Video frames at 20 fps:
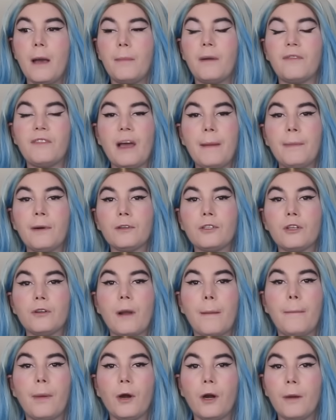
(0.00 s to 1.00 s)
But if that
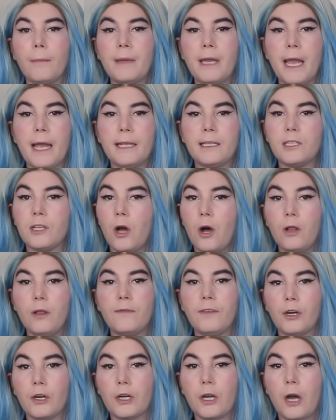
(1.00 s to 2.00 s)
persona permeates all of your